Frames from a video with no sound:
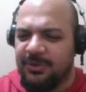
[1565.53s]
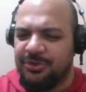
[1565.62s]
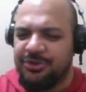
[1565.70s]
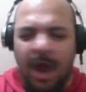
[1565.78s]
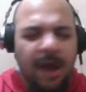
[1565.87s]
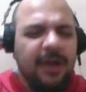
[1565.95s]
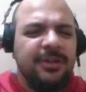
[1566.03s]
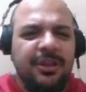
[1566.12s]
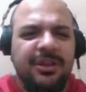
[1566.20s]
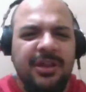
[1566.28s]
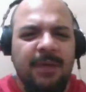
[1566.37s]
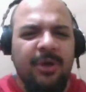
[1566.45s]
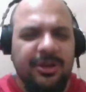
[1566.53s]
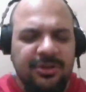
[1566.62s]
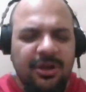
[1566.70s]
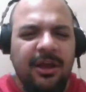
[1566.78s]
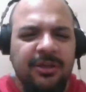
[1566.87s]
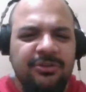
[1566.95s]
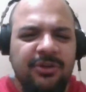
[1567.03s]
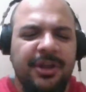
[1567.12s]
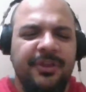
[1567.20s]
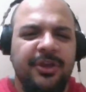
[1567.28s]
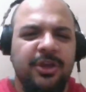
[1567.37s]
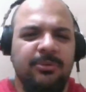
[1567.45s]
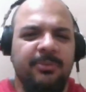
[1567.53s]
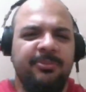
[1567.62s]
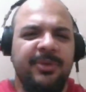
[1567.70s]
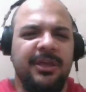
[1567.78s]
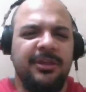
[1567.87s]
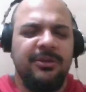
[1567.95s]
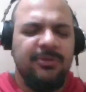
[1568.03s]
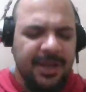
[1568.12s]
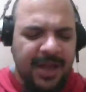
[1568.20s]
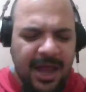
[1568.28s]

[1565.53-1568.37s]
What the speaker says: talking to someone, talking to another human being, you can